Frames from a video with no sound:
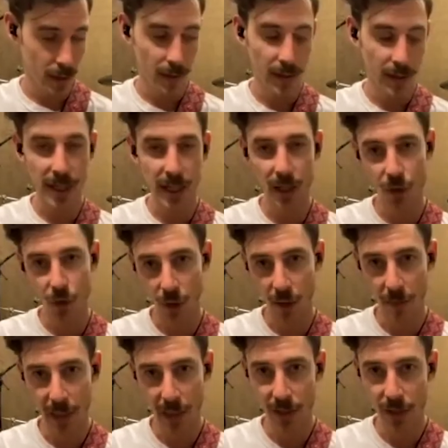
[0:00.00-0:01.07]
It's like a
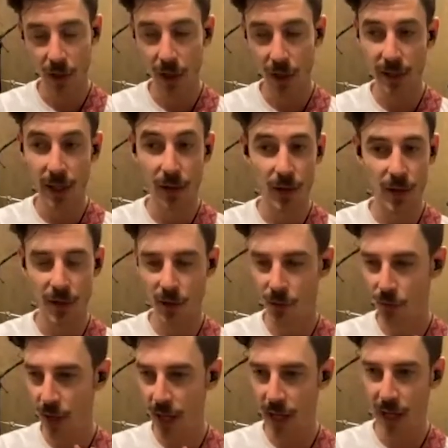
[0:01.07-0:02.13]
Dorian pentatonic. Now, there's
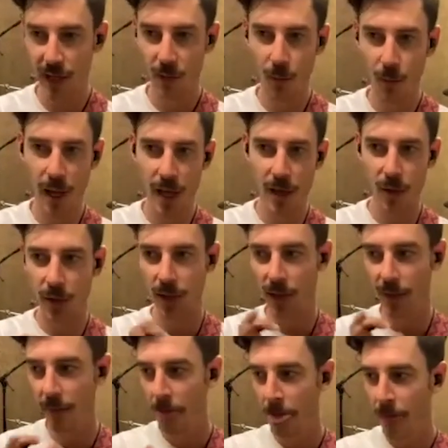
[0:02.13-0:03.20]
this great kind of way you
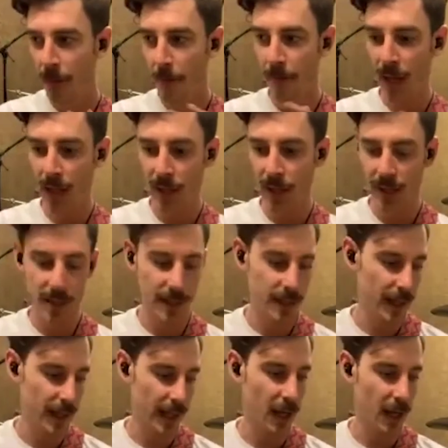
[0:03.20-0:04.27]
can make this
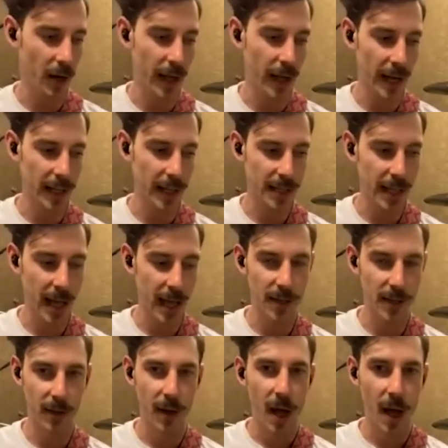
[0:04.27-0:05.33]
into that Carnatic style.
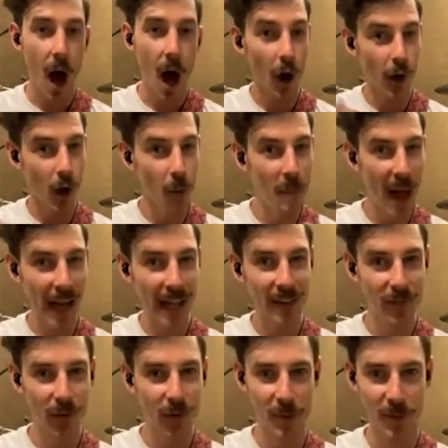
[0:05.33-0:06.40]
So I'll go back
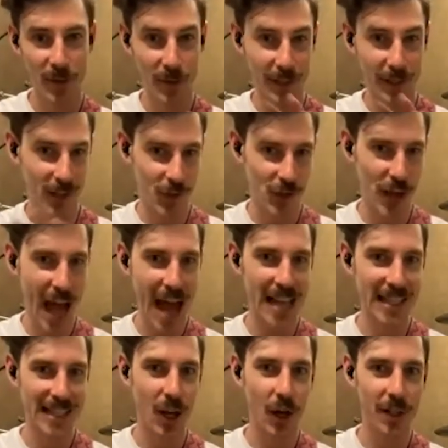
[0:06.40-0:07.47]
and forth between like
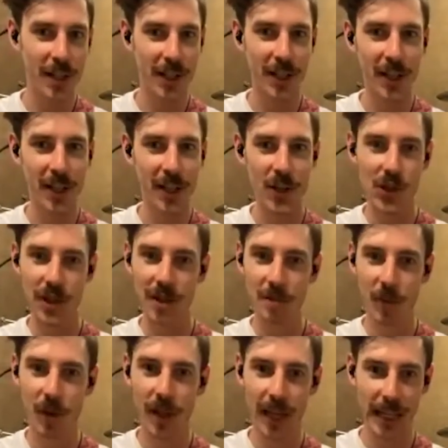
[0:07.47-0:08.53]
jazz articulation and
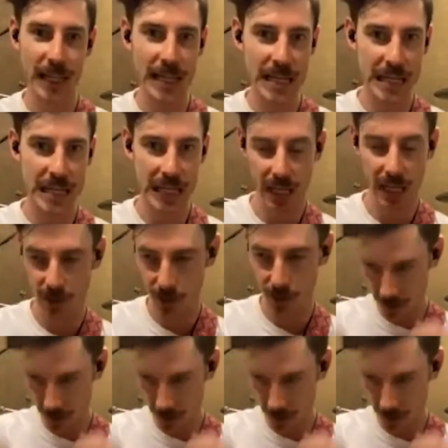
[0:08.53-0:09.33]
more like Indian classical